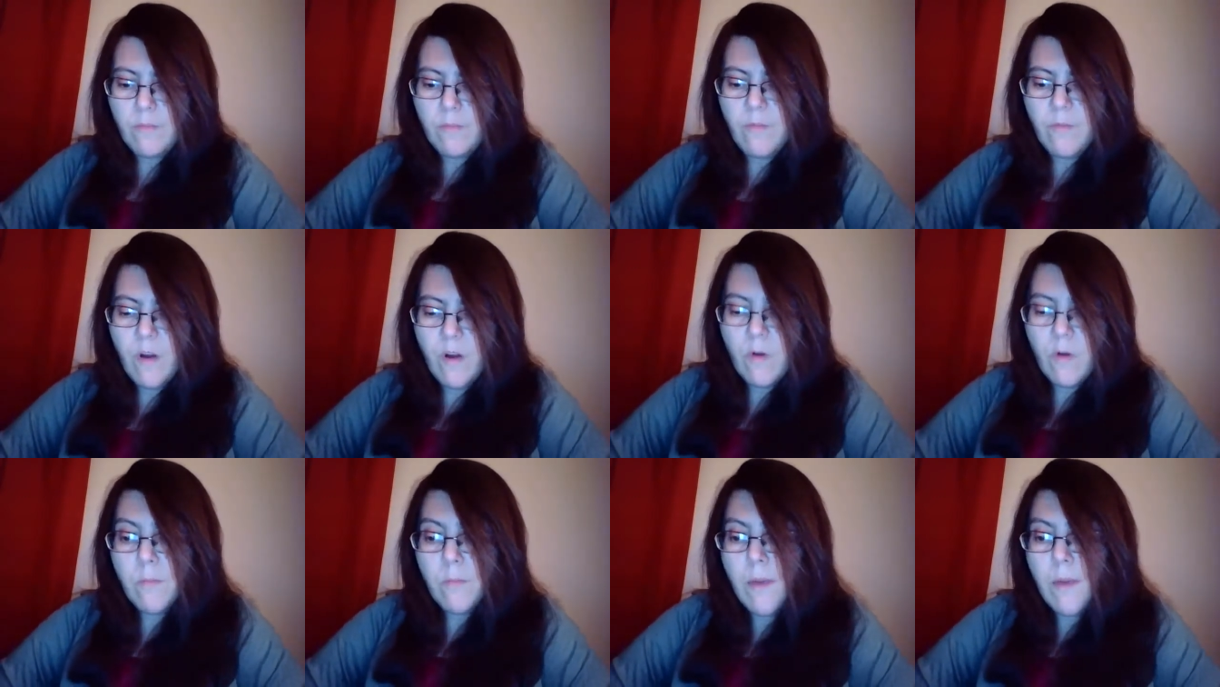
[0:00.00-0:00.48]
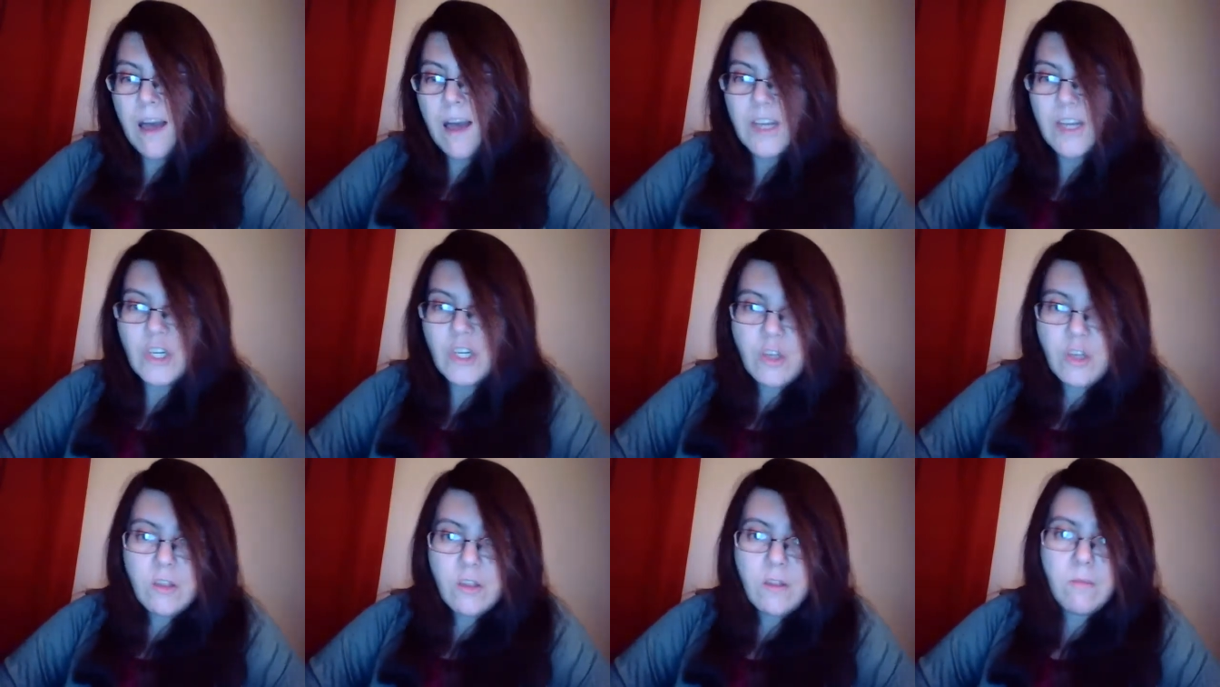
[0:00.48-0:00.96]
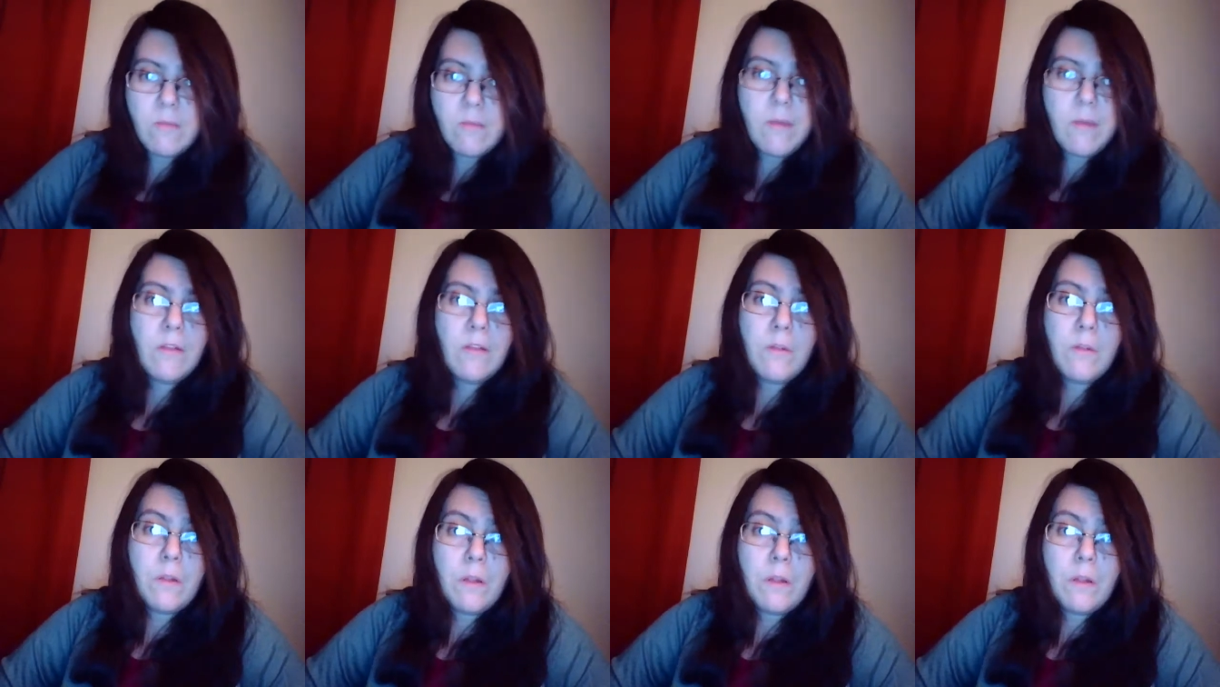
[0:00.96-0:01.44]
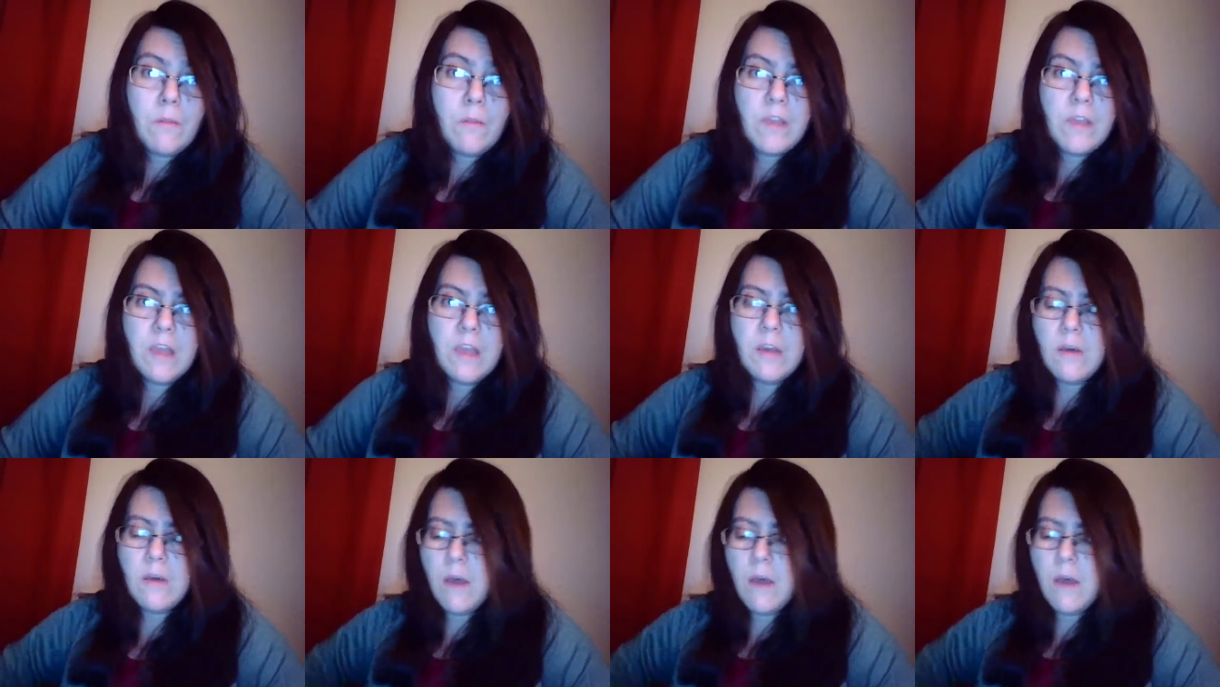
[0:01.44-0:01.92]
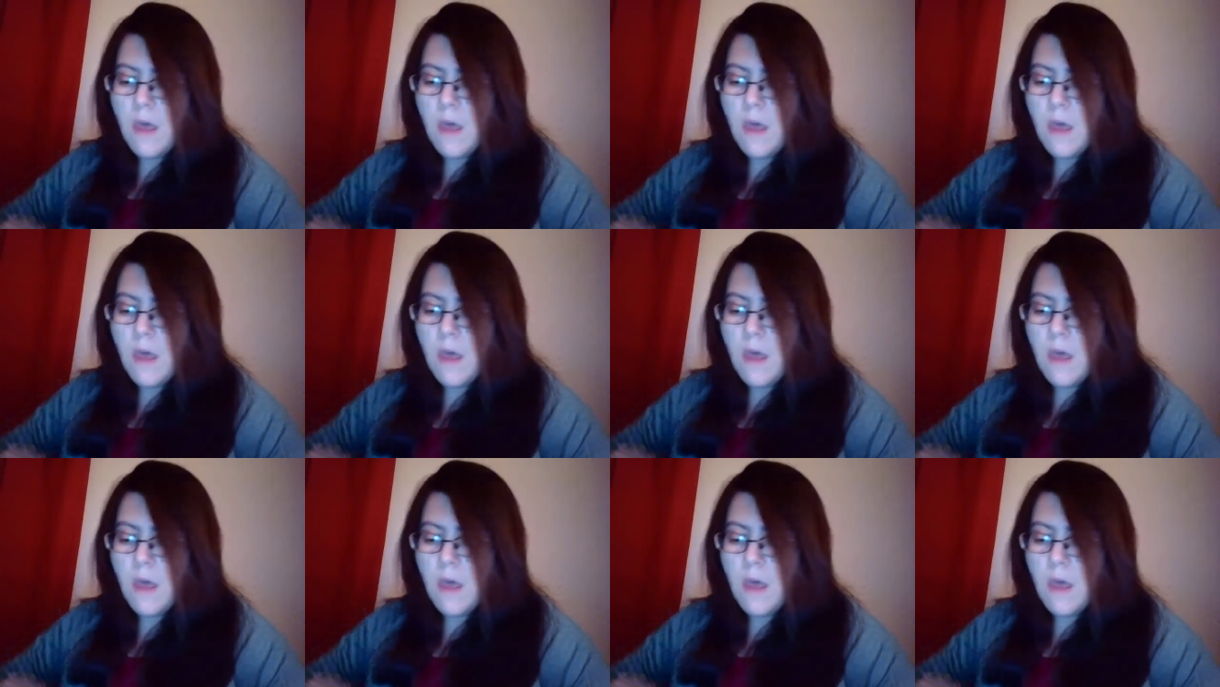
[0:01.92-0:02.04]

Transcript: very passionate about something.